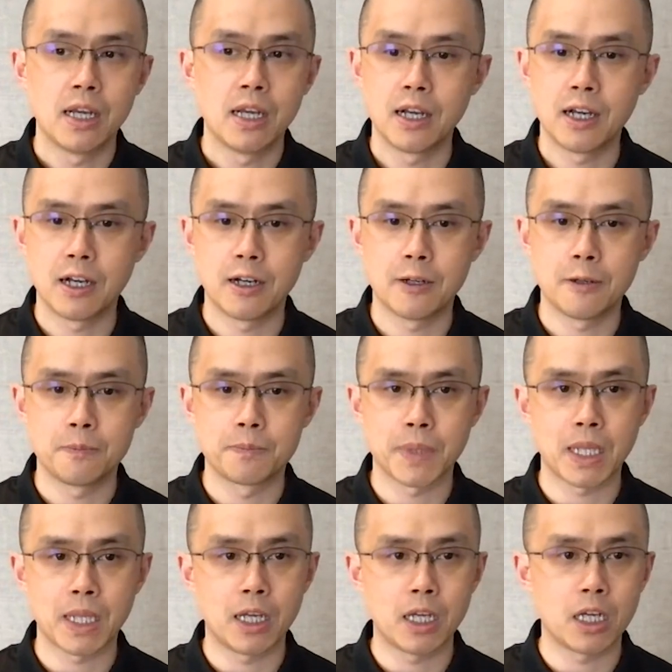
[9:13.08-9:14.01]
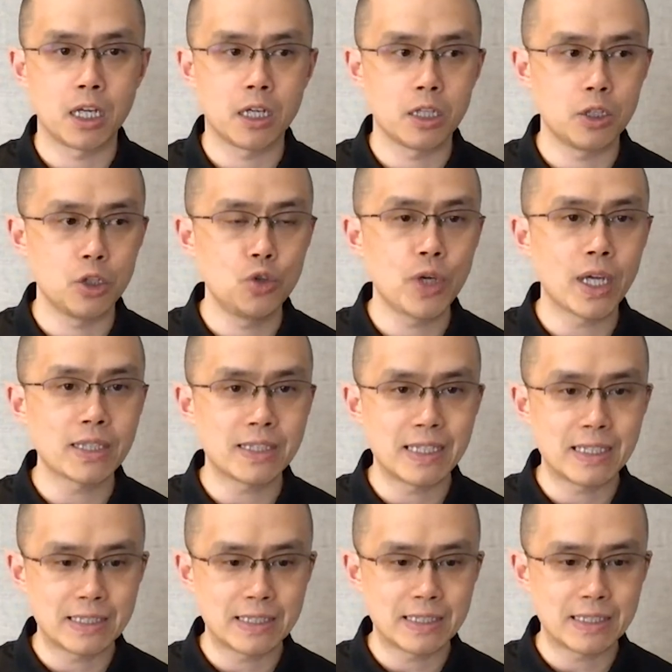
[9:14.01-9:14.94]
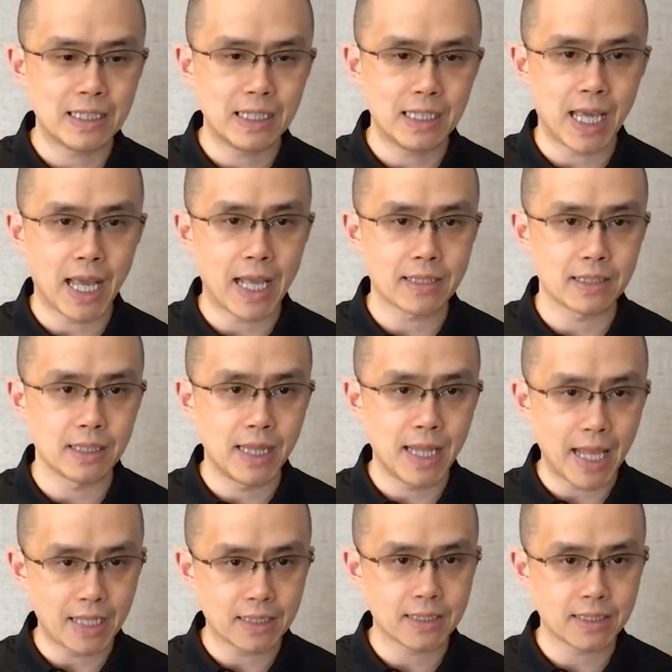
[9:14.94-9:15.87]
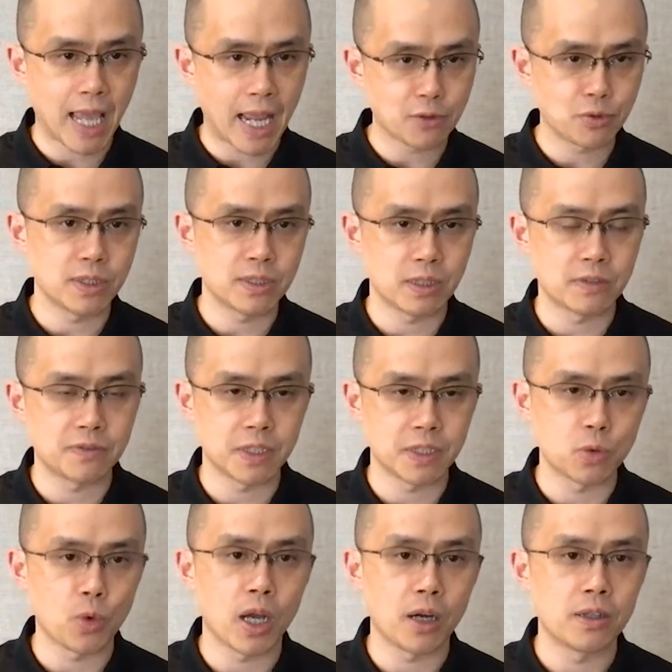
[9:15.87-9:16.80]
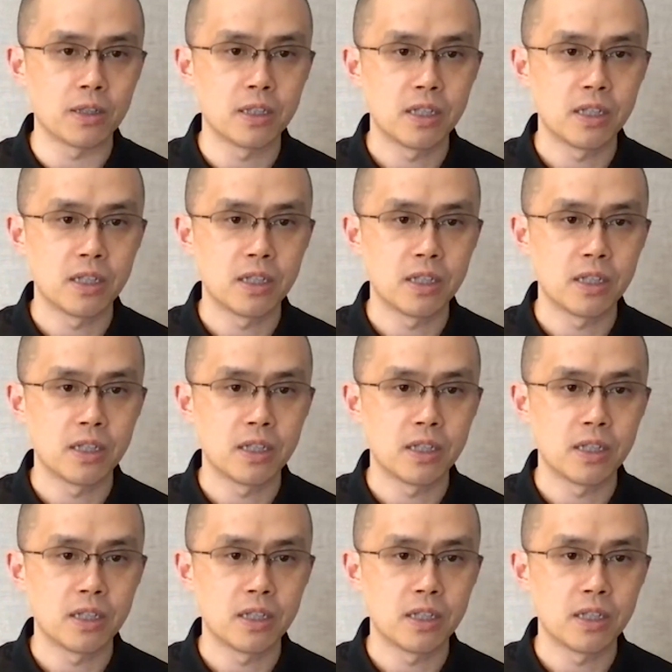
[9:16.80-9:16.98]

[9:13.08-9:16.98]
USDC has less cash reserves as well.